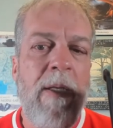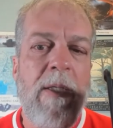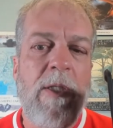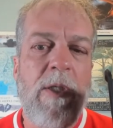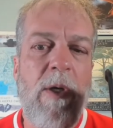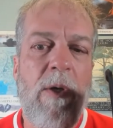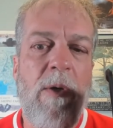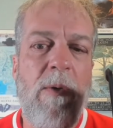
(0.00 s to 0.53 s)

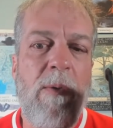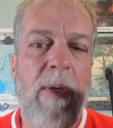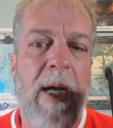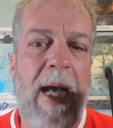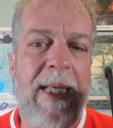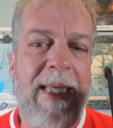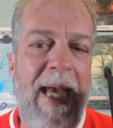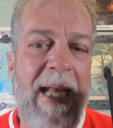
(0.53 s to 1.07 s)
So
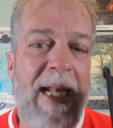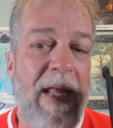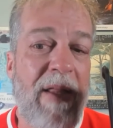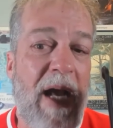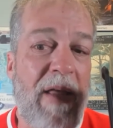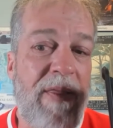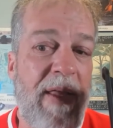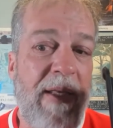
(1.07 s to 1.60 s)
again,
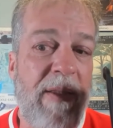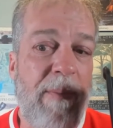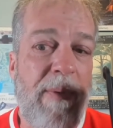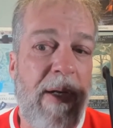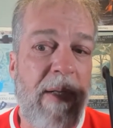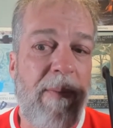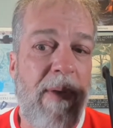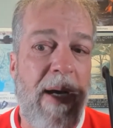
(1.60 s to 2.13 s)
I think the
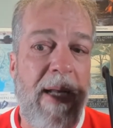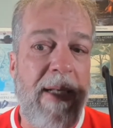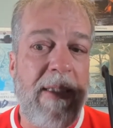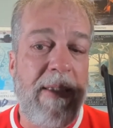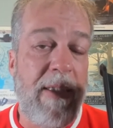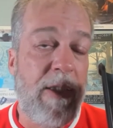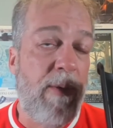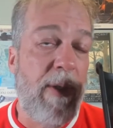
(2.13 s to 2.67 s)
bottom line is
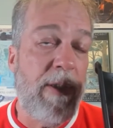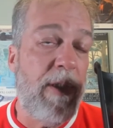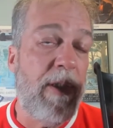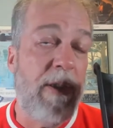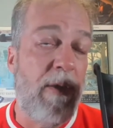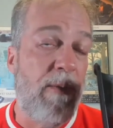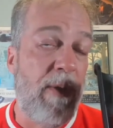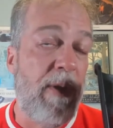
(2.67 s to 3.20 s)
these
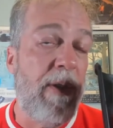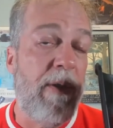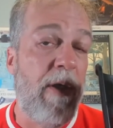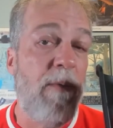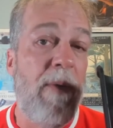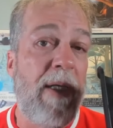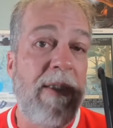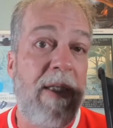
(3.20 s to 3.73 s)
questions are really
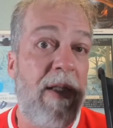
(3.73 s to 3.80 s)
good ones,